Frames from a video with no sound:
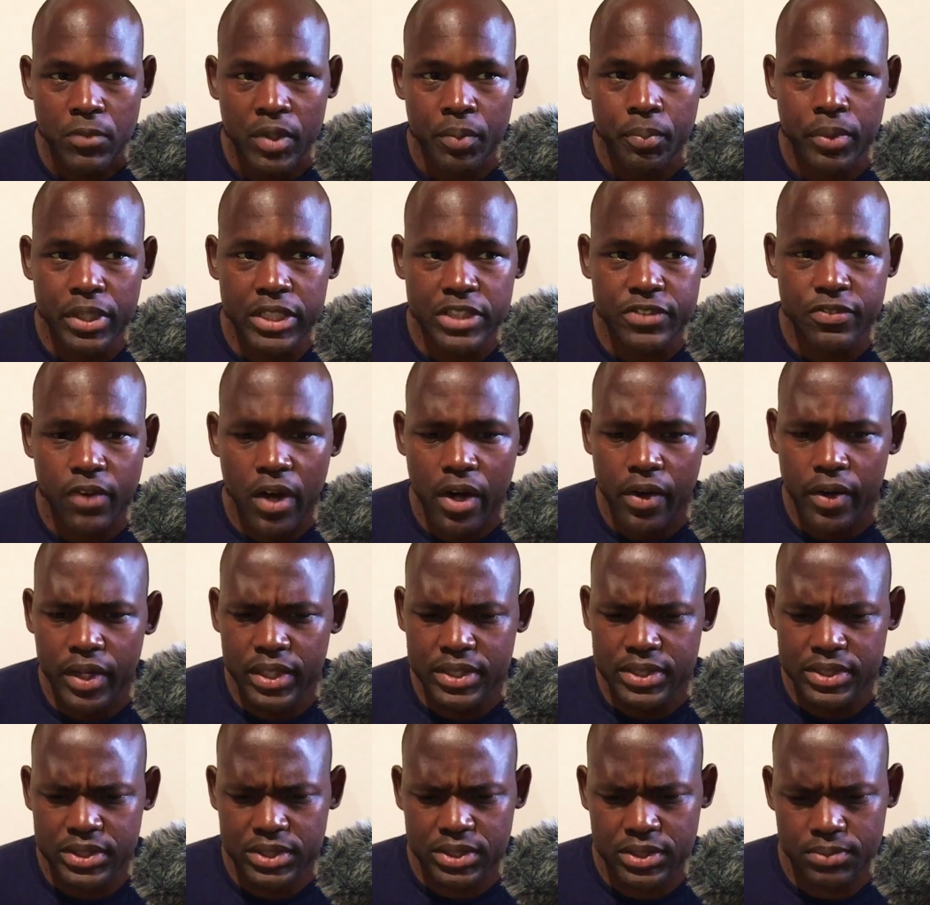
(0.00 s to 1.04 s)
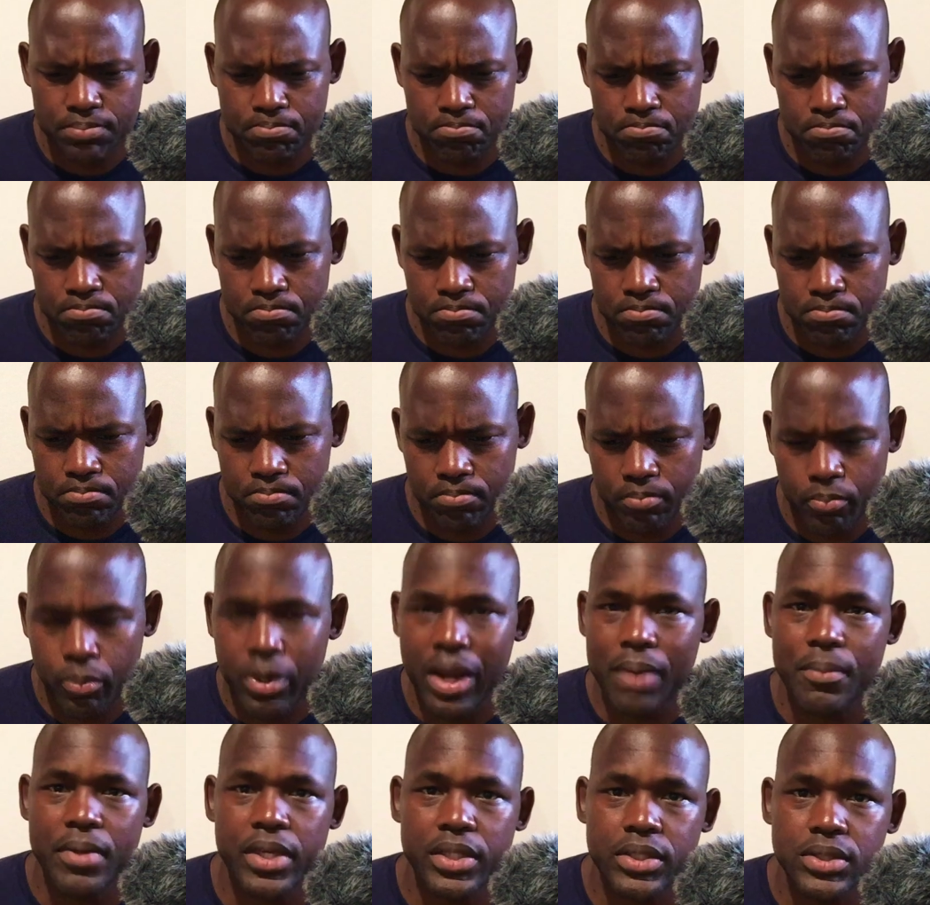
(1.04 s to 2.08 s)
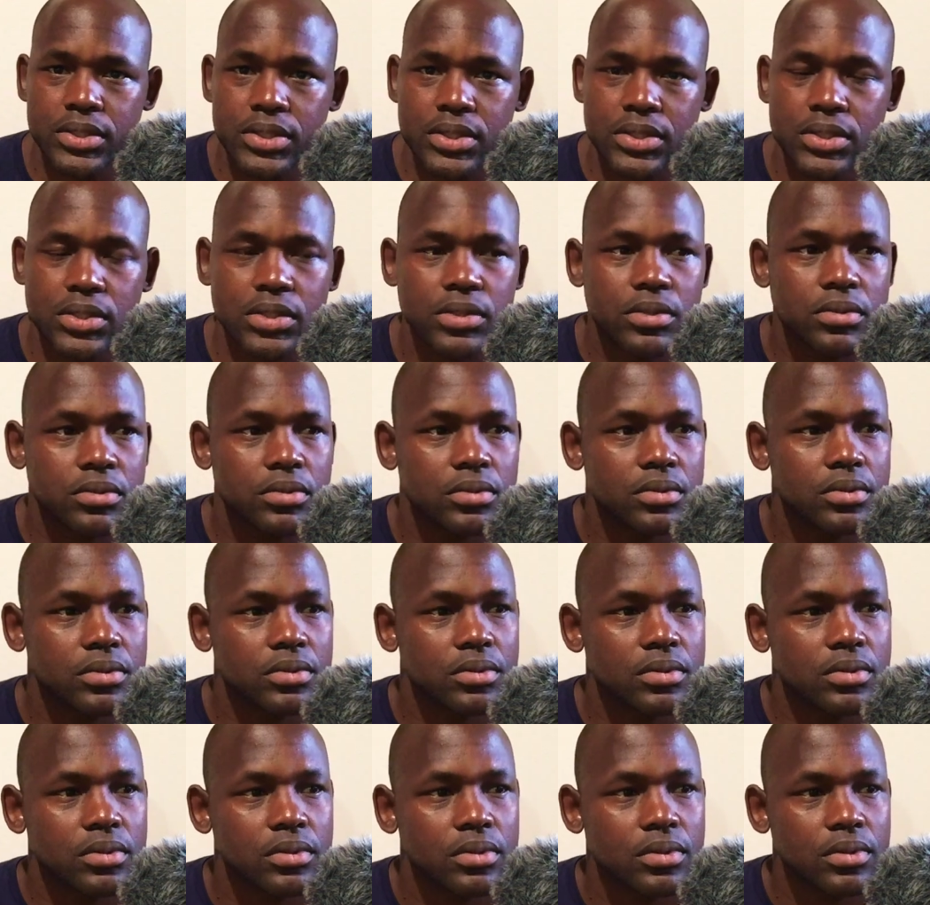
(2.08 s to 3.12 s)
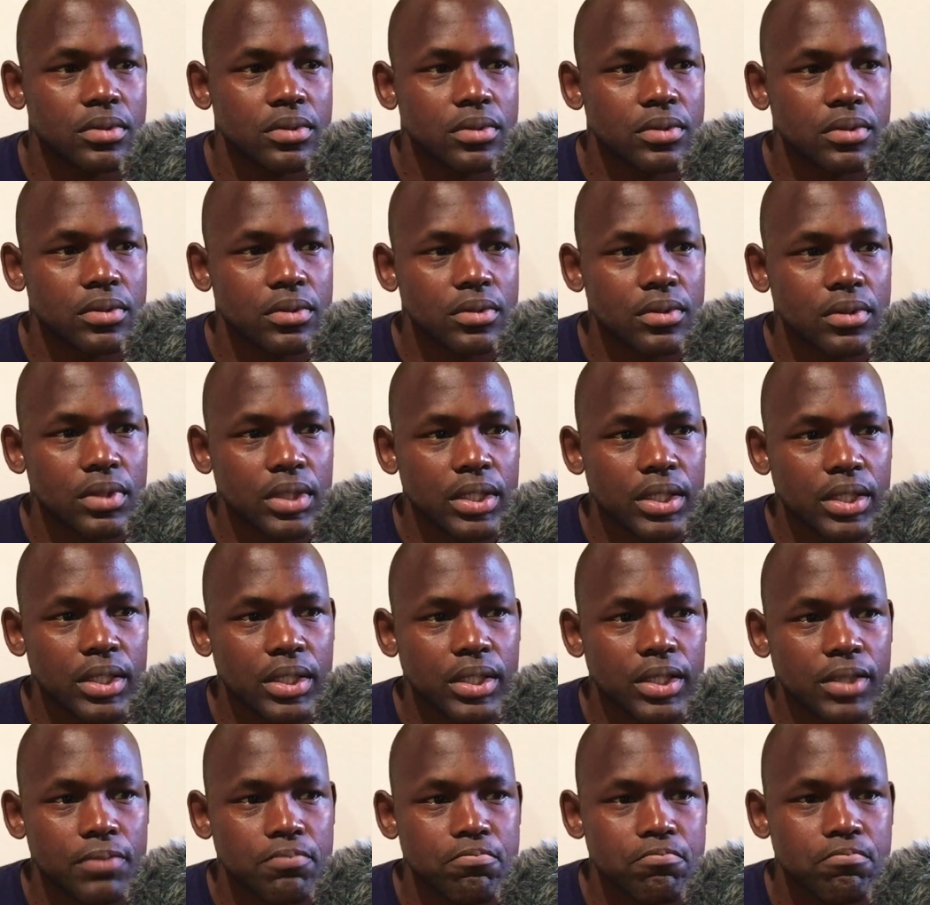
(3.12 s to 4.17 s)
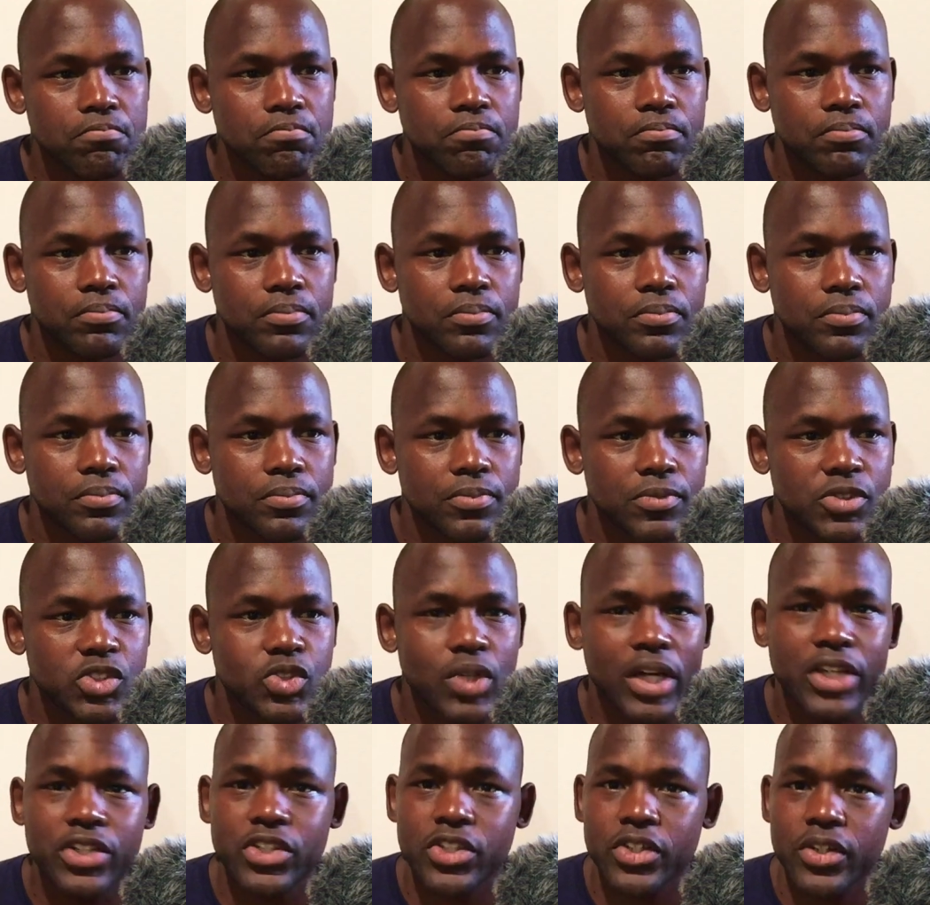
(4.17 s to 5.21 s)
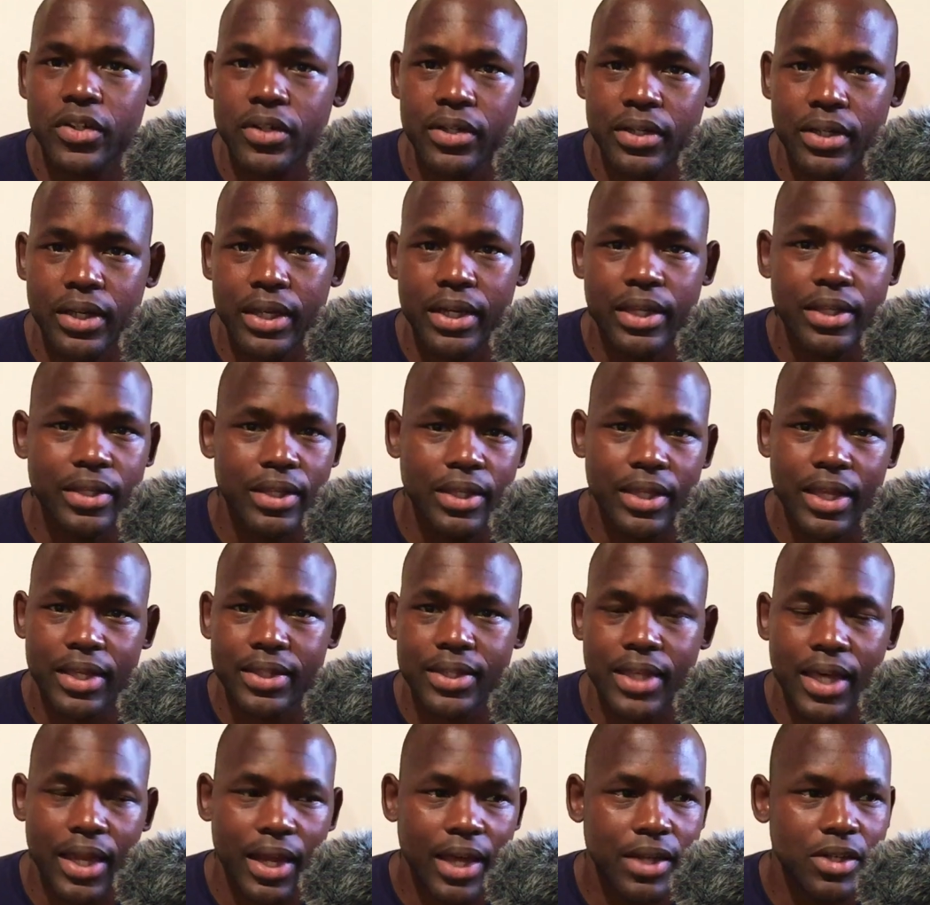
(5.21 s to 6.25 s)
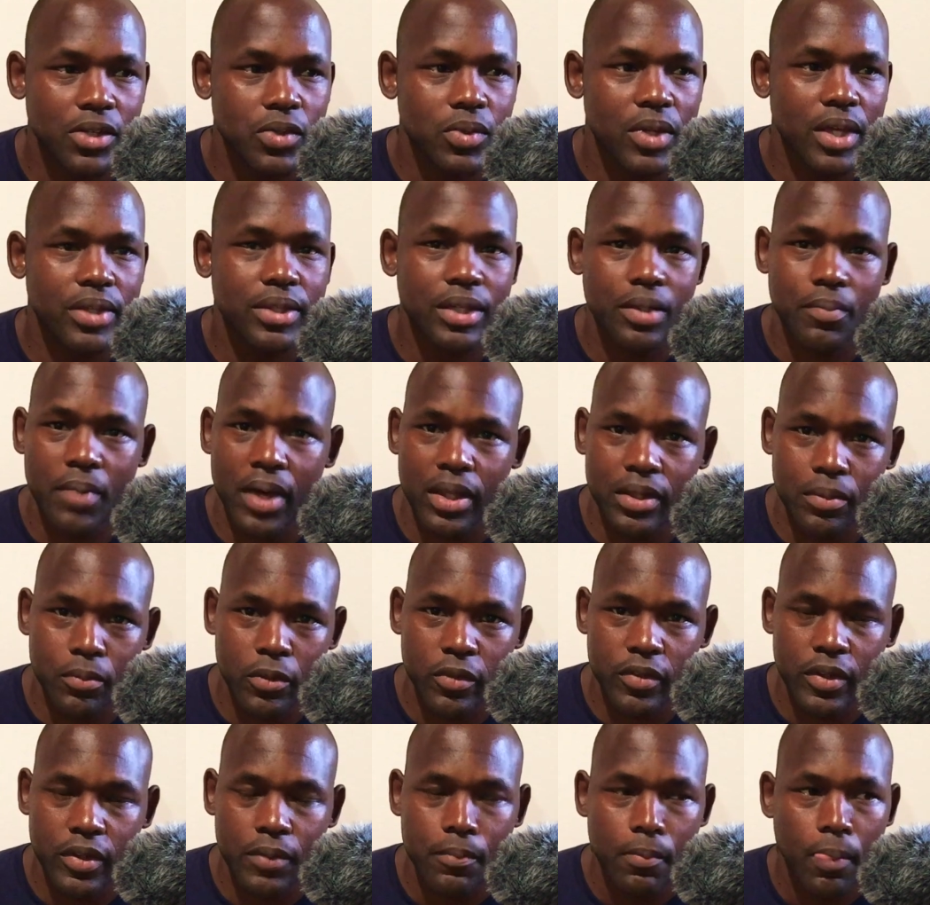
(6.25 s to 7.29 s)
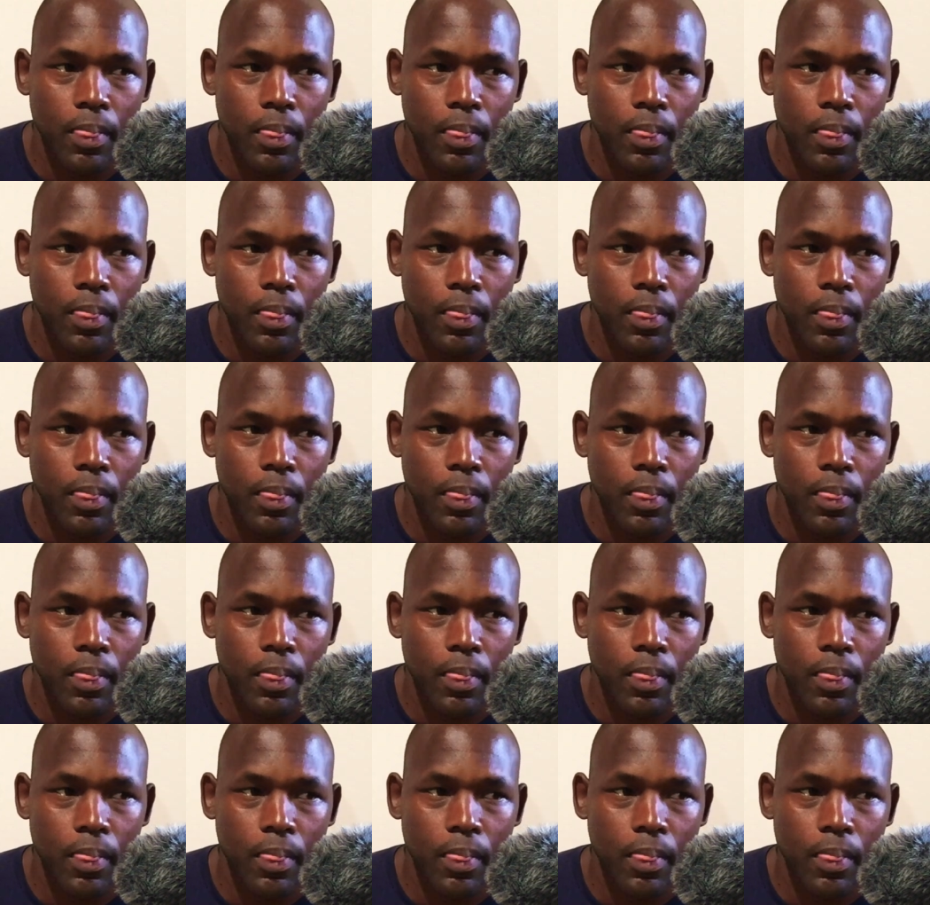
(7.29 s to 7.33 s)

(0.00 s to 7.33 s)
But as far as premise, the structure, anything like that, I knew nothing about the movie.